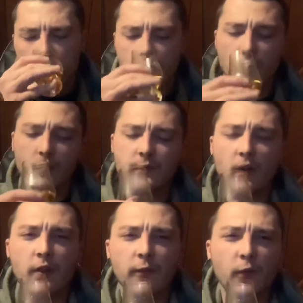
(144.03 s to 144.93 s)
So it's
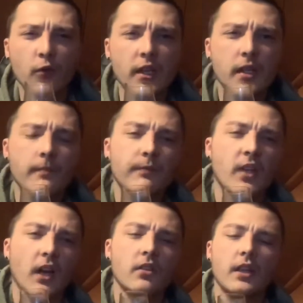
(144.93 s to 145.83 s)
very fruity,
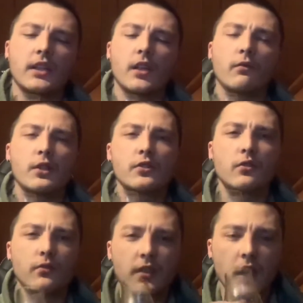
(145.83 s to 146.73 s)
kind of like the
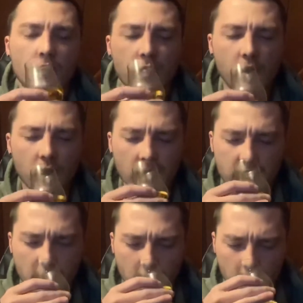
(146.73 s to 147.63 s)
original Elgin
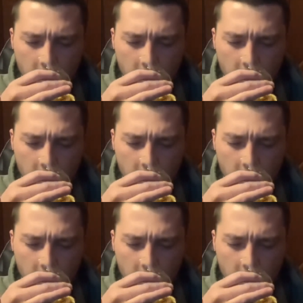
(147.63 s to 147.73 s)
Classic.